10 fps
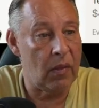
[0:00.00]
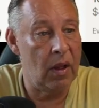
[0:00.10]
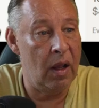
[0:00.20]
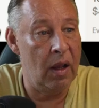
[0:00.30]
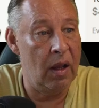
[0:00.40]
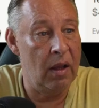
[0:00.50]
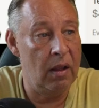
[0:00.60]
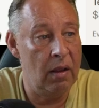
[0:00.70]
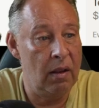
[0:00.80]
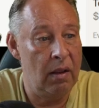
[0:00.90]
It
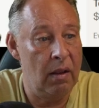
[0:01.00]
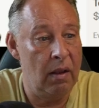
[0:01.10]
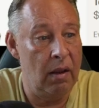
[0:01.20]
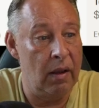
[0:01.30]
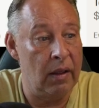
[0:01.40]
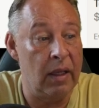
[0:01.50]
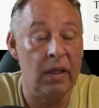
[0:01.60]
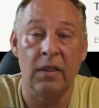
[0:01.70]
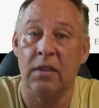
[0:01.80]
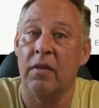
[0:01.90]

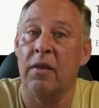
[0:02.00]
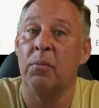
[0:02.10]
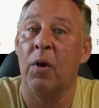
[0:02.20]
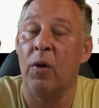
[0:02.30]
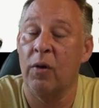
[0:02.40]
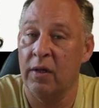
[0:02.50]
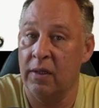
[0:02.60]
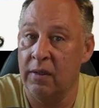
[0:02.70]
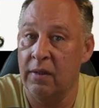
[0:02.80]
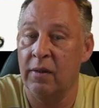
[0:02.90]
is the
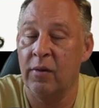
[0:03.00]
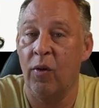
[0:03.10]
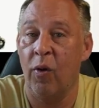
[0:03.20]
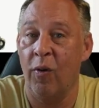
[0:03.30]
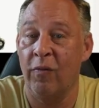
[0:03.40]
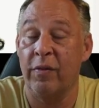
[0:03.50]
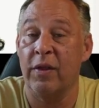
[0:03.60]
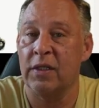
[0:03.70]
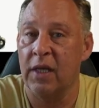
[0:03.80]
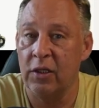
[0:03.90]
bargain of the
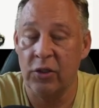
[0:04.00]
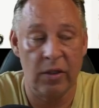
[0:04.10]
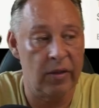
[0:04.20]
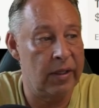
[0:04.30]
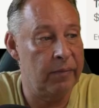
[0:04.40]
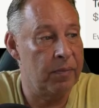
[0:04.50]
century.